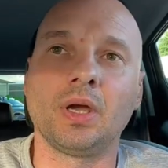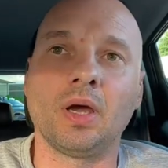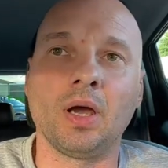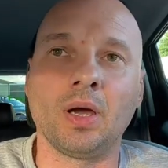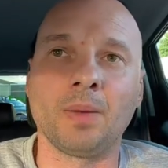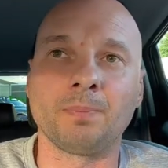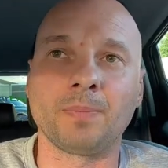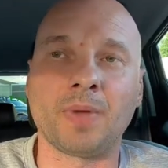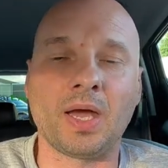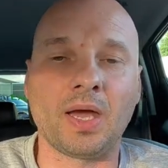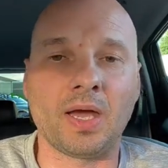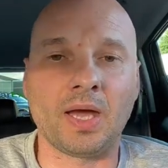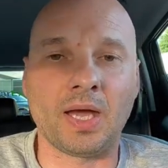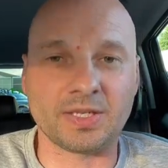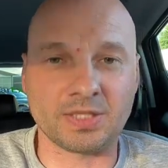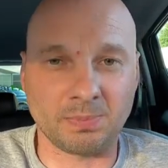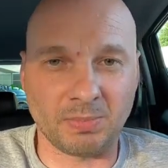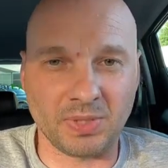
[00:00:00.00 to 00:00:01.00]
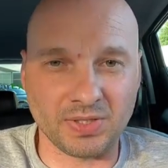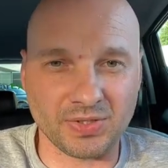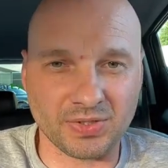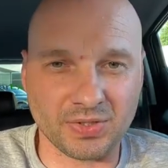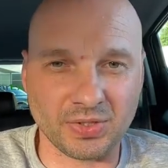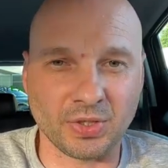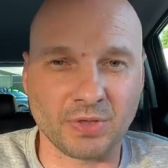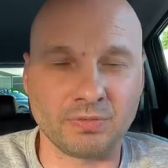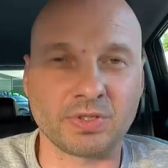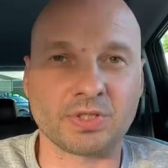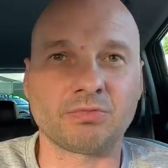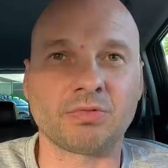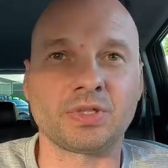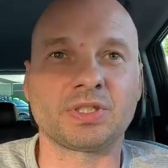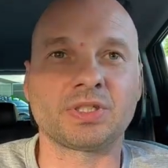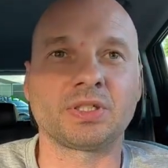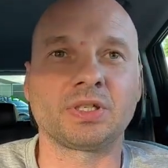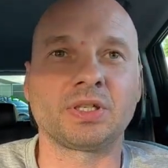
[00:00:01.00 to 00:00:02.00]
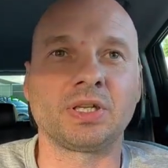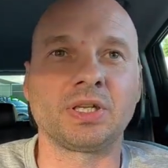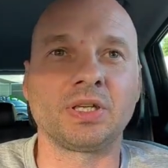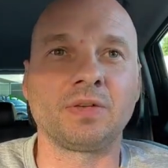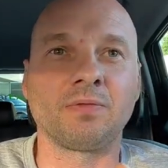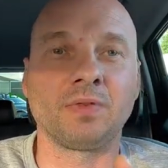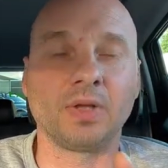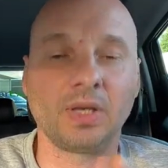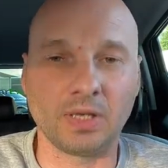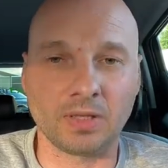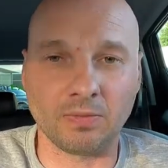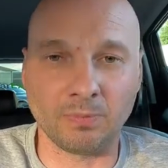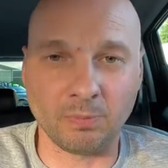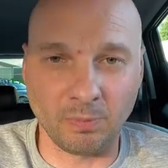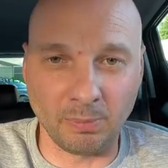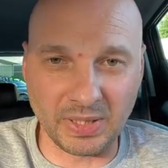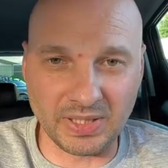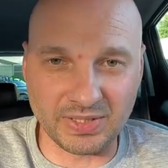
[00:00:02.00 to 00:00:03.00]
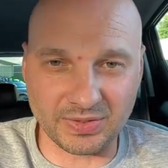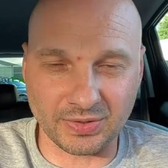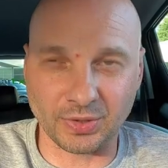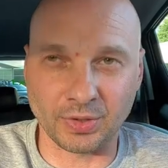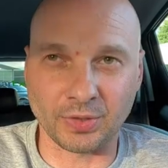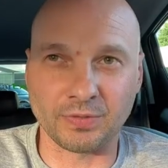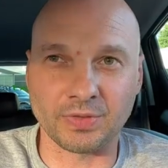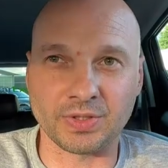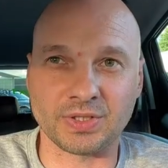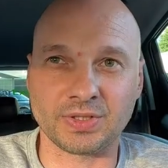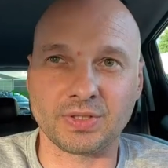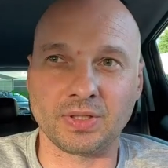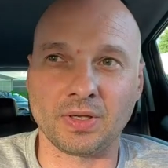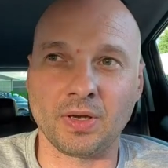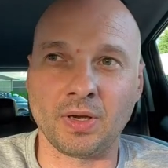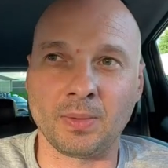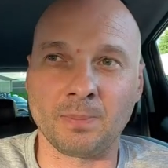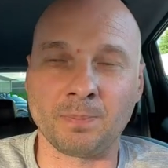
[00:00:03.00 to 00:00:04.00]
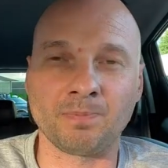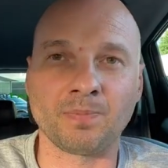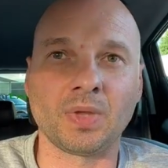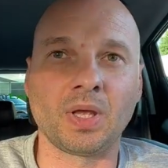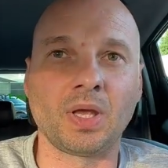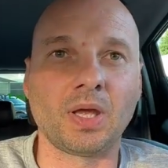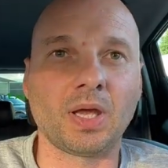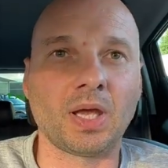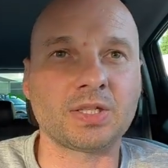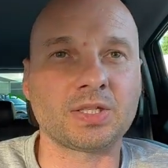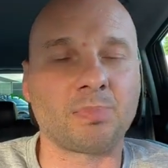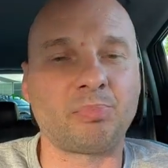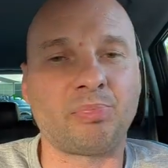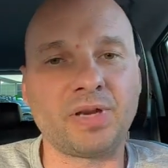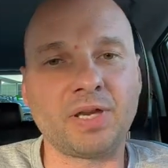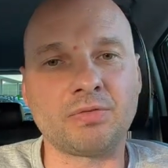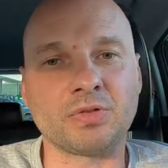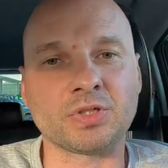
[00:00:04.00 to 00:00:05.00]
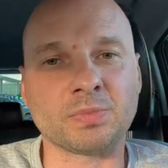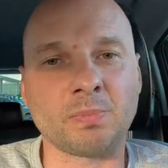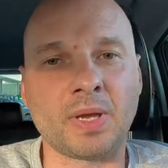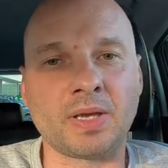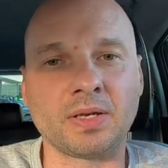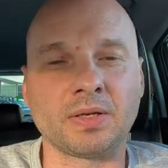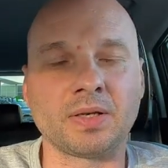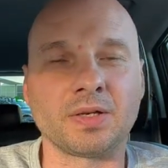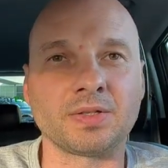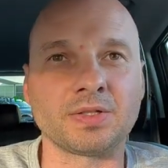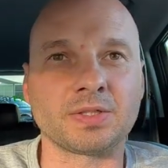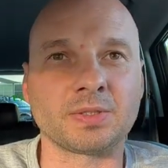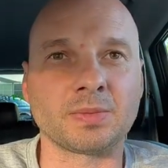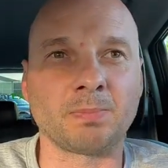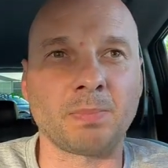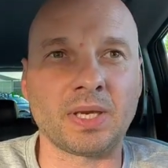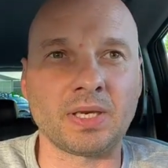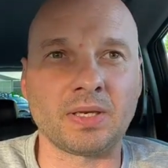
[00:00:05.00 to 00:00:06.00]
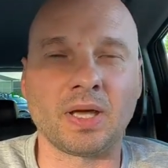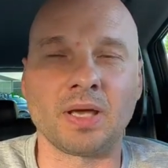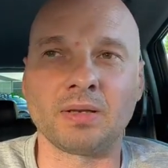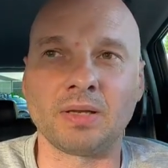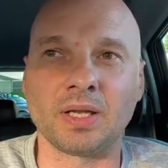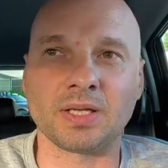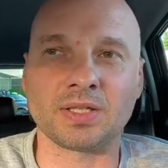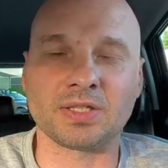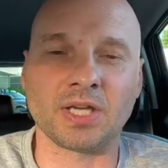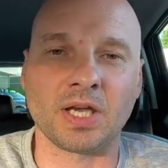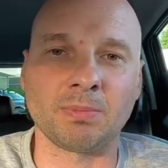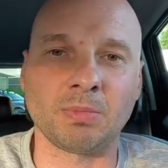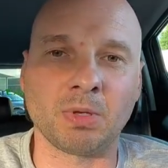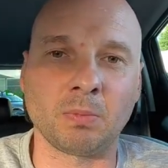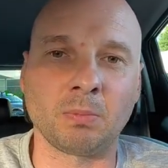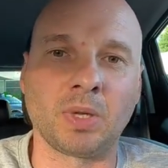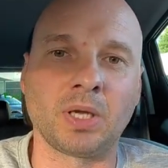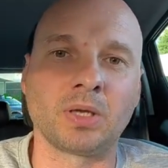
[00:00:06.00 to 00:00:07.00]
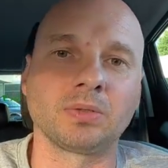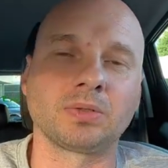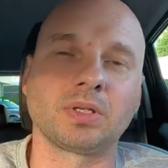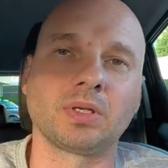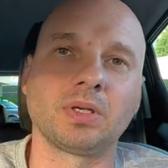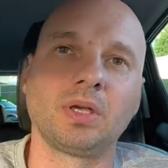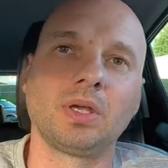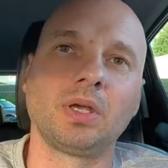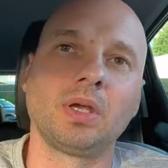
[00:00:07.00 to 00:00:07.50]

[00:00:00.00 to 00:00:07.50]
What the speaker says: Has it been serviced recently? Will it be serviced? Has it previous maintenance been done, like timing belt,